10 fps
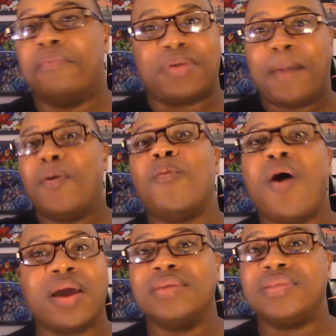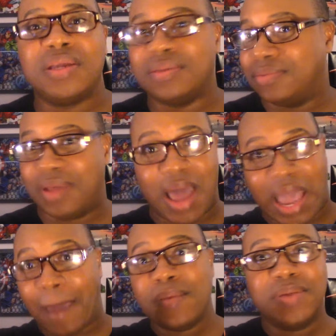Kept on walking and said, I
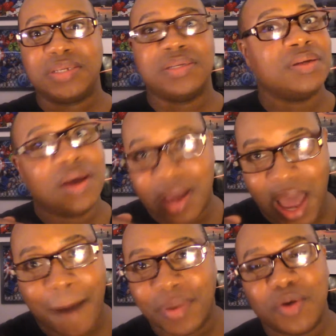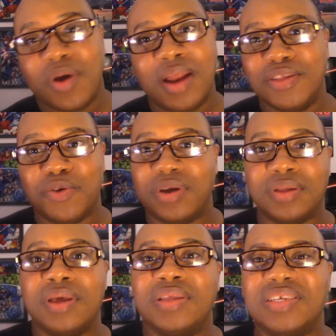got my mission. I'm gonna go out and do it.
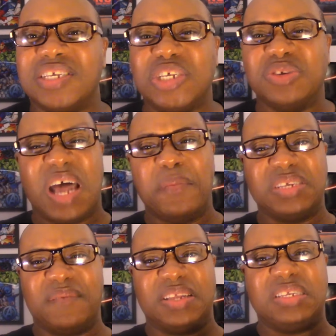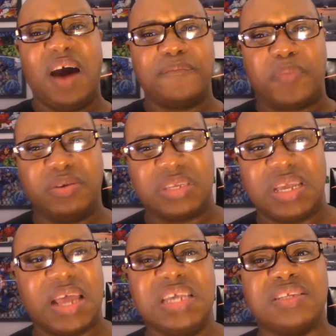This just shows how much of a tough person he
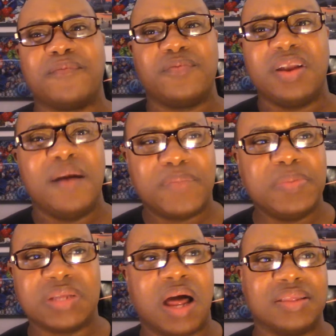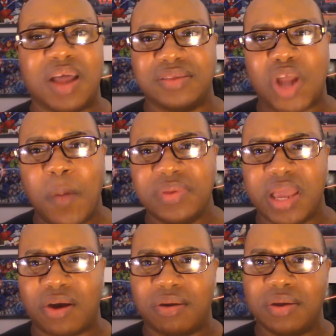is. He's pretty much a
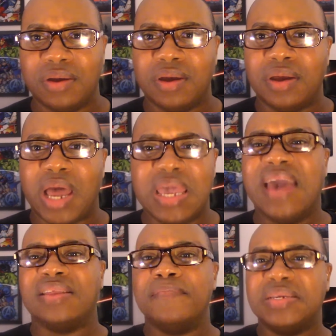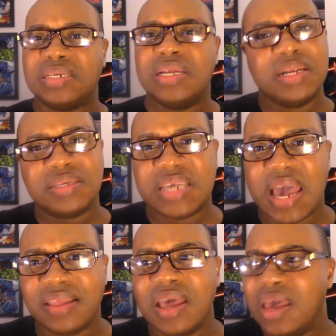Terminator. He has a mission in his
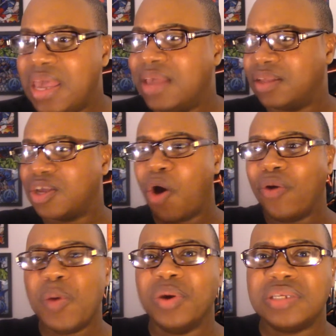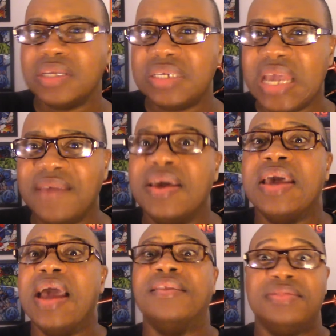head. He has a goal he wants to achieve.
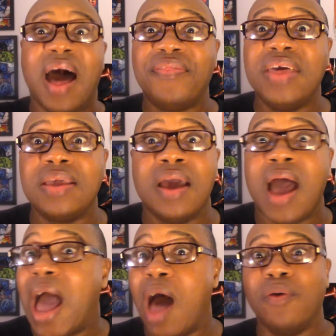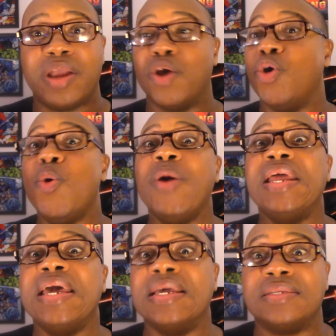And nothing, I don't care who it
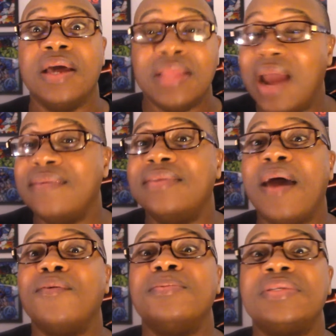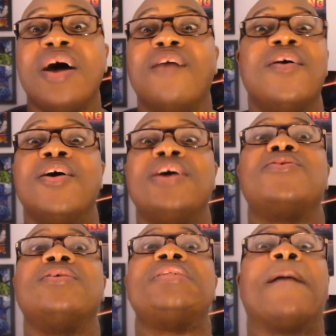is, not even the devil himself, is
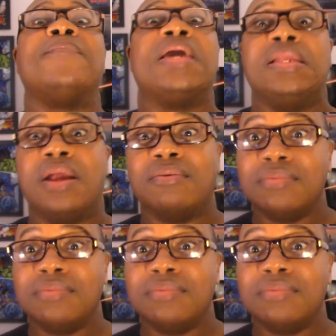going to stop him getting there.